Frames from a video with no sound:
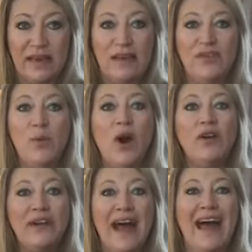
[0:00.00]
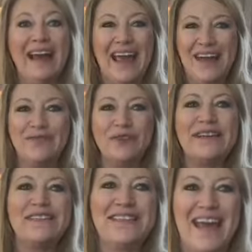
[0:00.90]
if you are not every
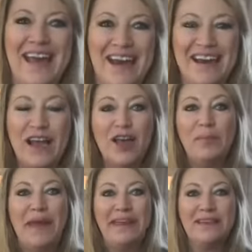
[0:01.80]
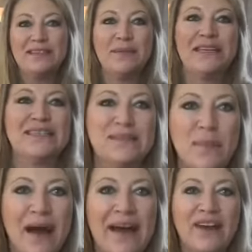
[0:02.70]
day making somebody
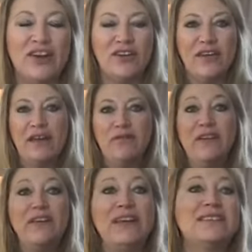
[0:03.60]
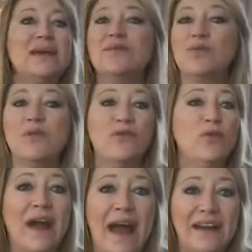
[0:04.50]
smile, feeling some sort of
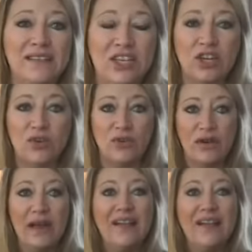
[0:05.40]
gratitude,